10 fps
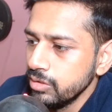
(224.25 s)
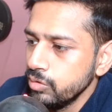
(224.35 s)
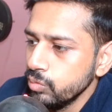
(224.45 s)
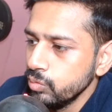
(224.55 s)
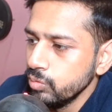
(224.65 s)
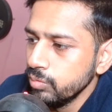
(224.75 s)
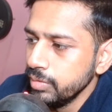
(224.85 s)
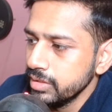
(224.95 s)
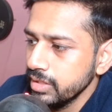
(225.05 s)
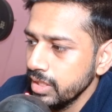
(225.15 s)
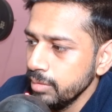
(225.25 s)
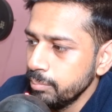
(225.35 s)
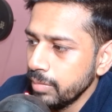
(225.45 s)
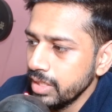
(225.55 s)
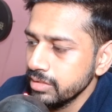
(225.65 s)
to basically
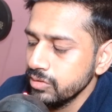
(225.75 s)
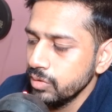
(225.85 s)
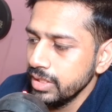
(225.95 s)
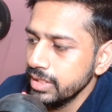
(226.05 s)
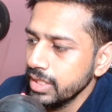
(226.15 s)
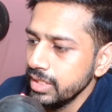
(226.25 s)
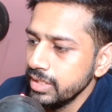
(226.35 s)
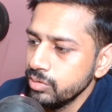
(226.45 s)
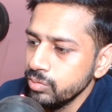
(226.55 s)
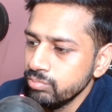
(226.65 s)
parse your data into